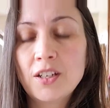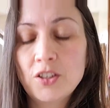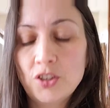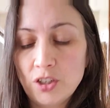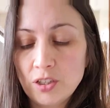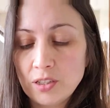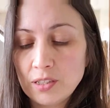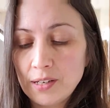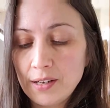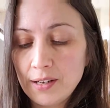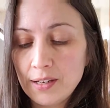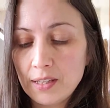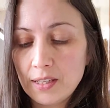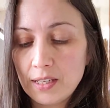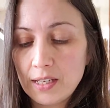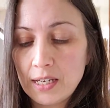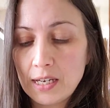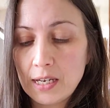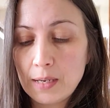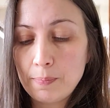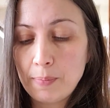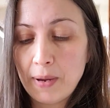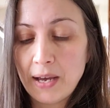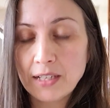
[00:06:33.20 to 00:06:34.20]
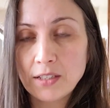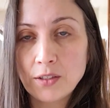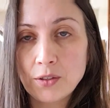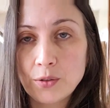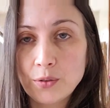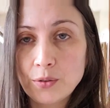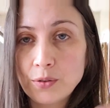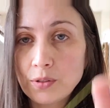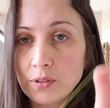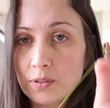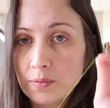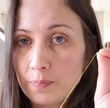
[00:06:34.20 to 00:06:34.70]
Just like the
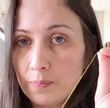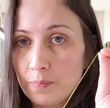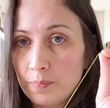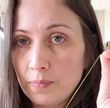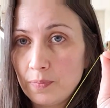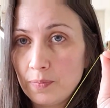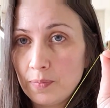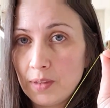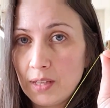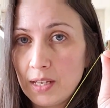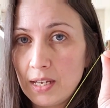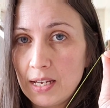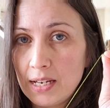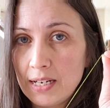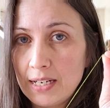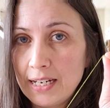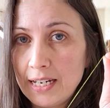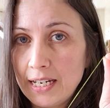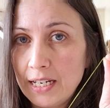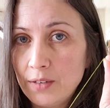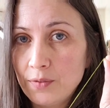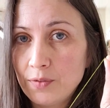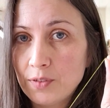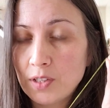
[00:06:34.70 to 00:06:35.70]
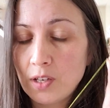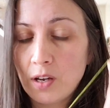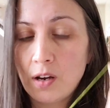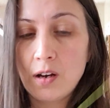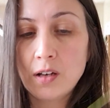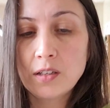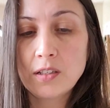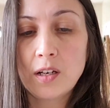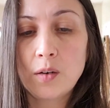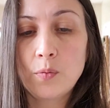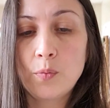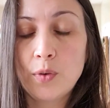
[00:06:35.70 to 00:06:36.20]
petals, the leaves
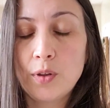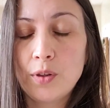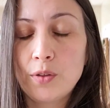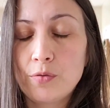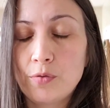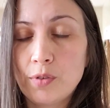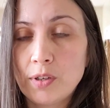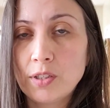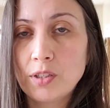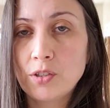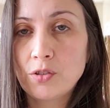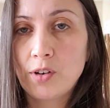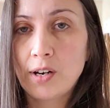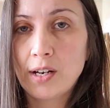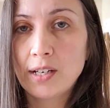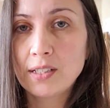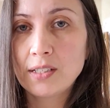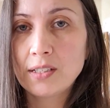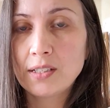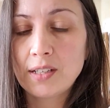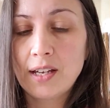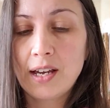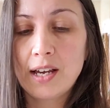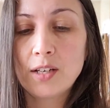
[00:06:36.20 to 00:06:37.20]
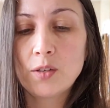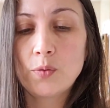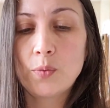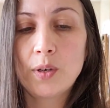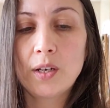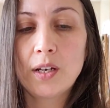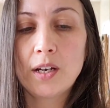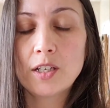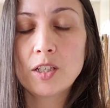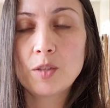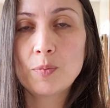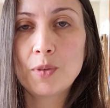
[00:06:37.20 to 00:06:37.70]
are done with 3 strands, and we're
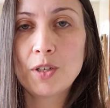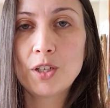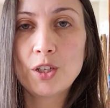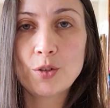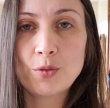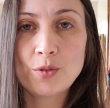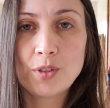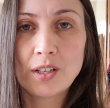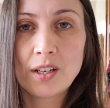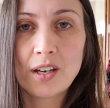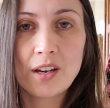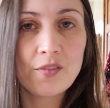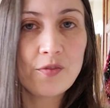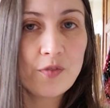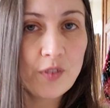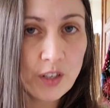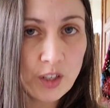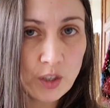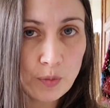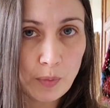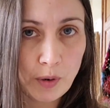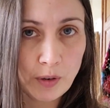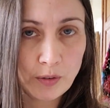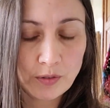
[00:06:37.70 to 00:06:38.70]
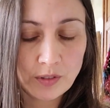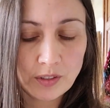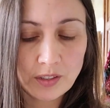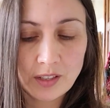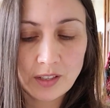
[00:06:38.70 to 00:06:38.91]
going to be using a fishbone